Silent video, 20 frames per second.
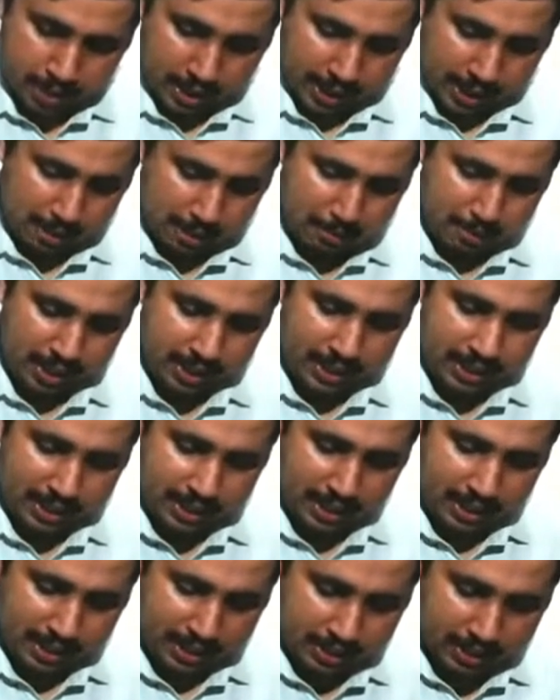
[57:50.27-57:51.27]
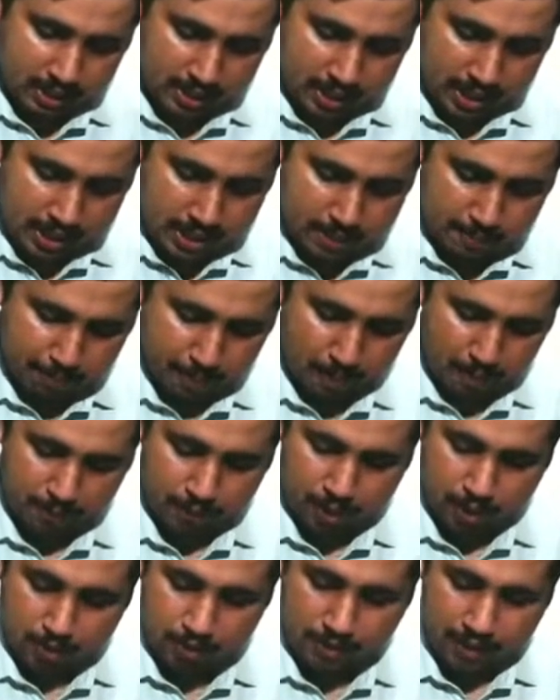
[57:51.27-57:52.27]
Immediately recognize profit
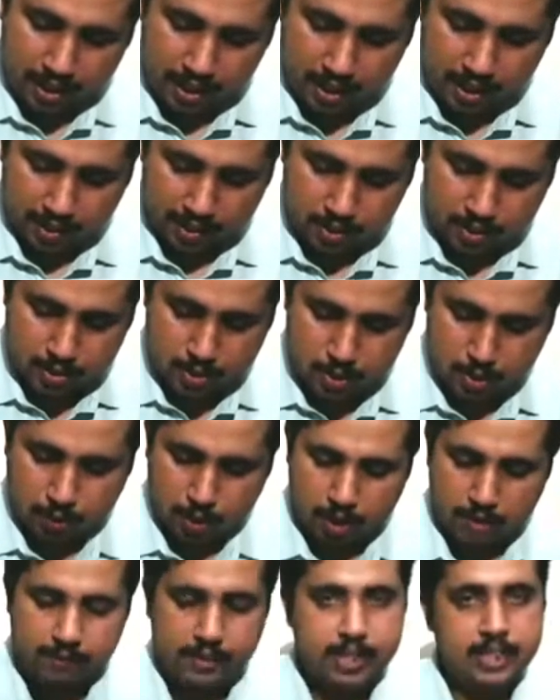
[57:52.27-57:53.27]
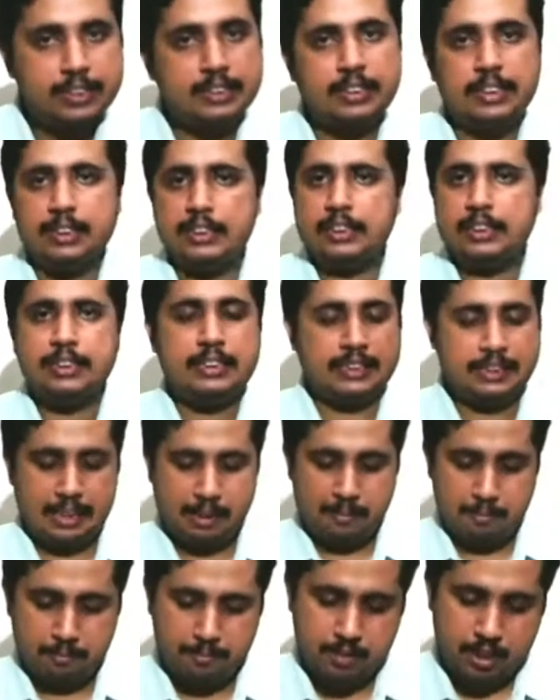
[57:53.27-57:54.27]
of 100. So what we discussed is
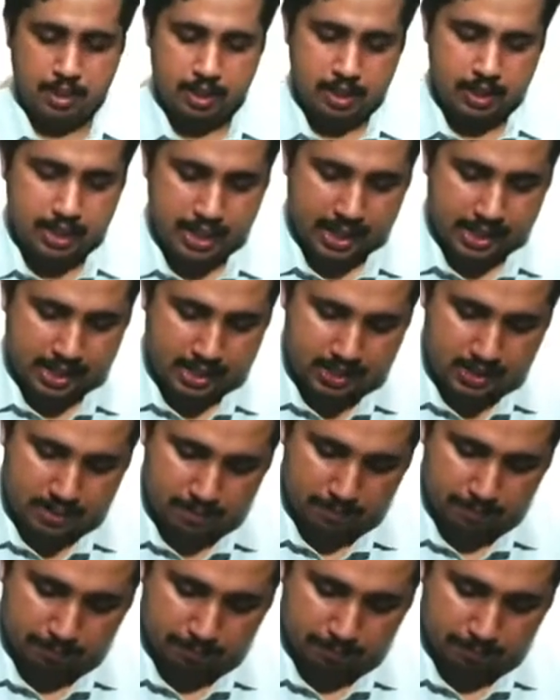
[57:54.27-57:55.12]
same. Next,